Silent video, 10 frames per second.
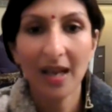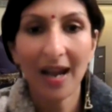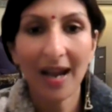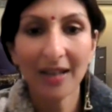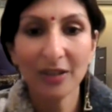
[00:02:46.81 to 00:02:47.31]

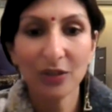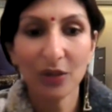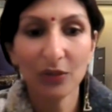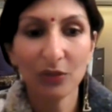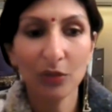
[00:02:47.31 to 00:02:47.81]
and
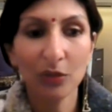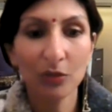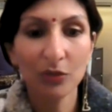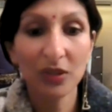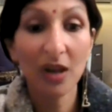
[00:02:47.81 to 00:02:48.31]
through
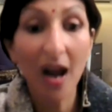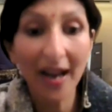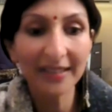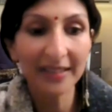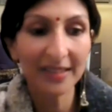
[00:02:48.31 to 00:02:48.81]
whose
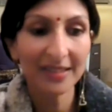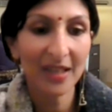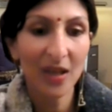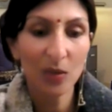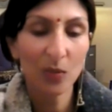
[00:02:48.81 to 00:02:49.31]
kindness
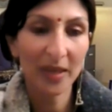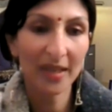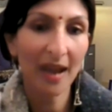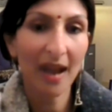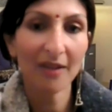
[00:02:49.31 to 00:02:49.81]
we
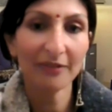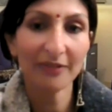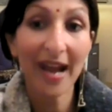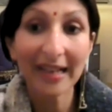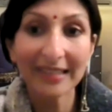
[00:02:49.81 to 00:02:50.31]
have
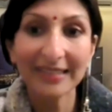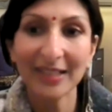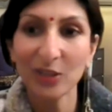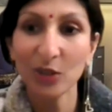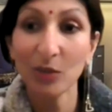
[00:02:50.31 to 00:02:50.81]

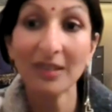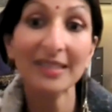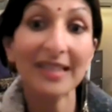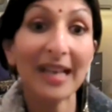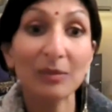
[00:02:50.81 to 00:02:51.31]
access to
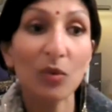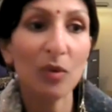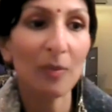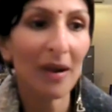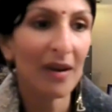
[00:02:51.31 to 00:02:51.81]
understanding more
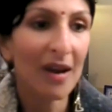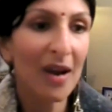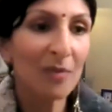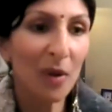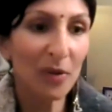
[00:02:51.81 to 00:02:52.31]
about
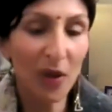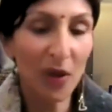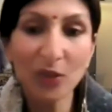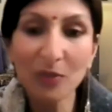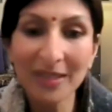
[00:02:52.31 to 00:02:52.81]
both our
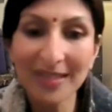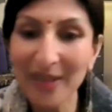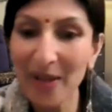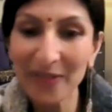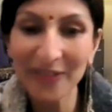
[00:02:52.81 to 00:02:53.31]
human
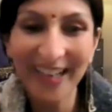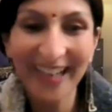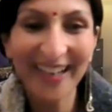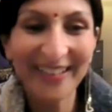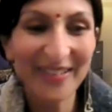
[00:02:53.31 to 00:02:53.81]
self
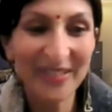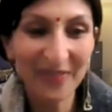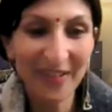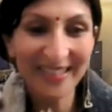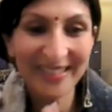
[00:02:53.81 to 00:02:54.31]
and our
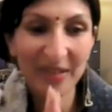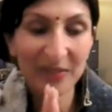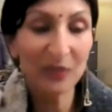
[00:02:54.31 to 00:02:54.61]
divine self.